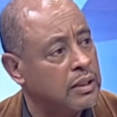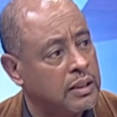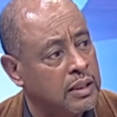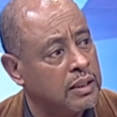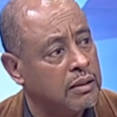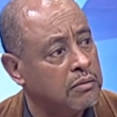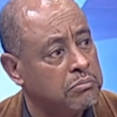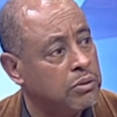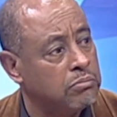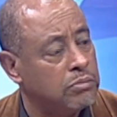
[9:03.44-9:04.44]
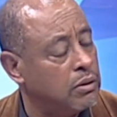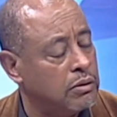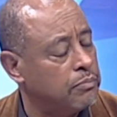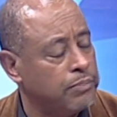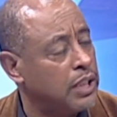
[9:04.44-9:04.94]
a
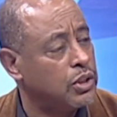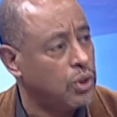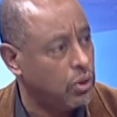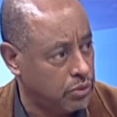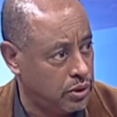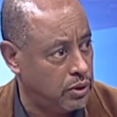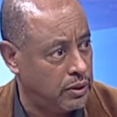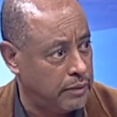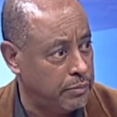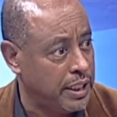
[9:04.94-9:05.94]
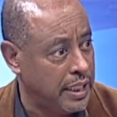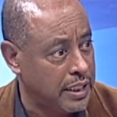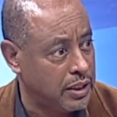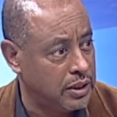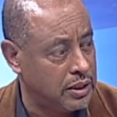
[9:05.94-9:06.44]
big
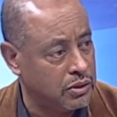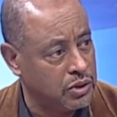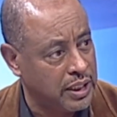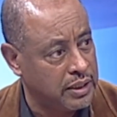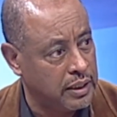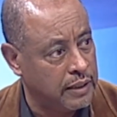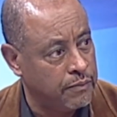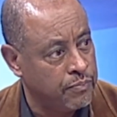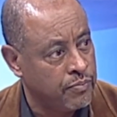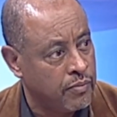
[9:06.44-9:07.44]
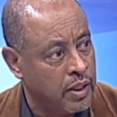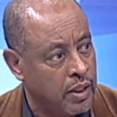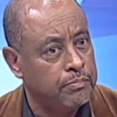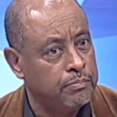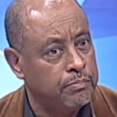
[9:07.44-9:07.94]
increase recently.
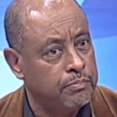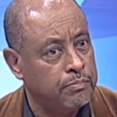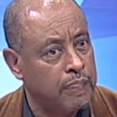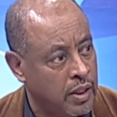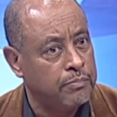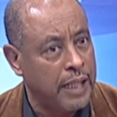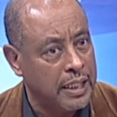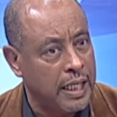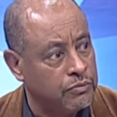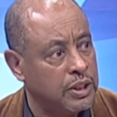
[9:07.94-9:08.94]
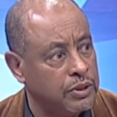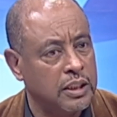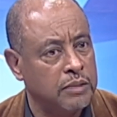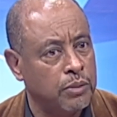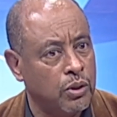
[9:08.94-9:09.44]
And part of this
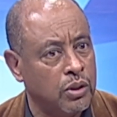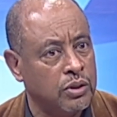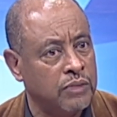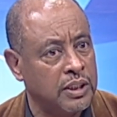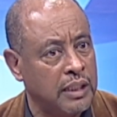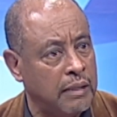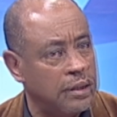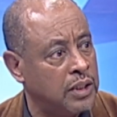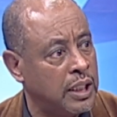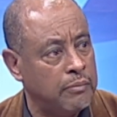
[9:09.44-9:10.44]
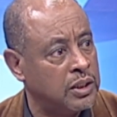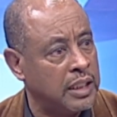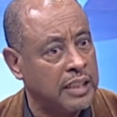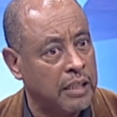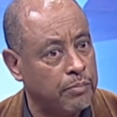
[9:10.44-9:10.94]
is because of the sabotagers
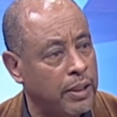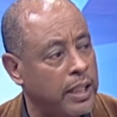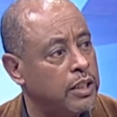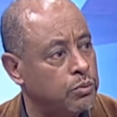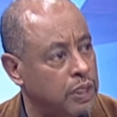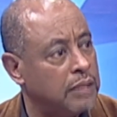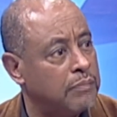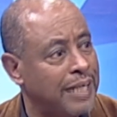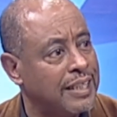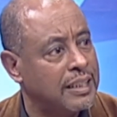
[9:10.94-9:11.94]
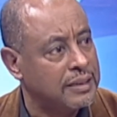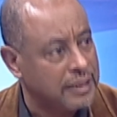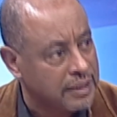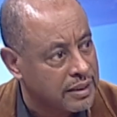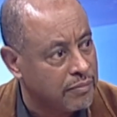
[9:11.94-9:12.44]
that are playing within the market
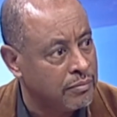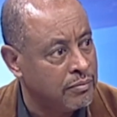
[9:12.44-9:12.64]
system.